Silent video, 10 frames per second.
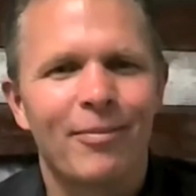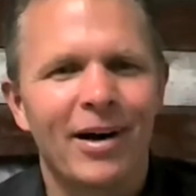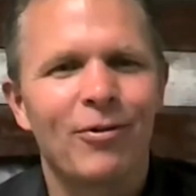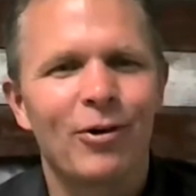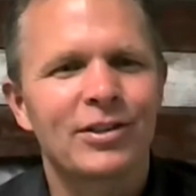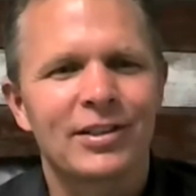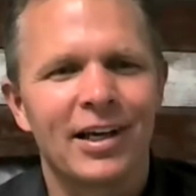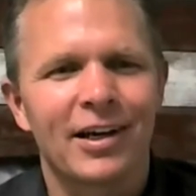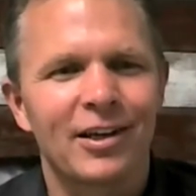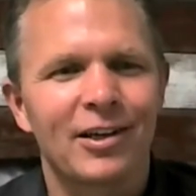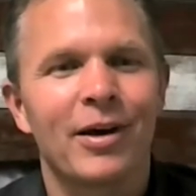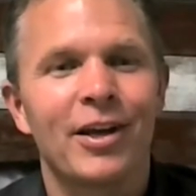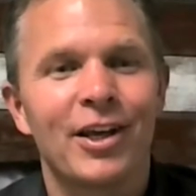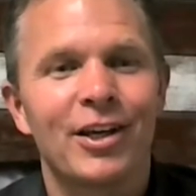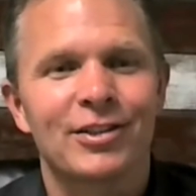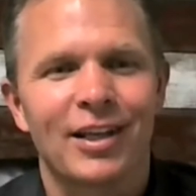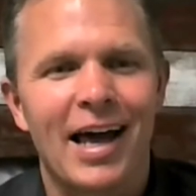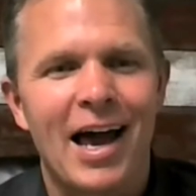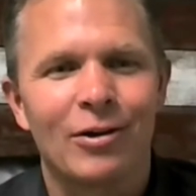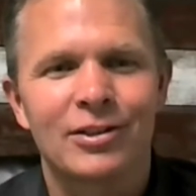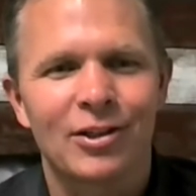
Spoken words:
My voice is not good, but it is loud.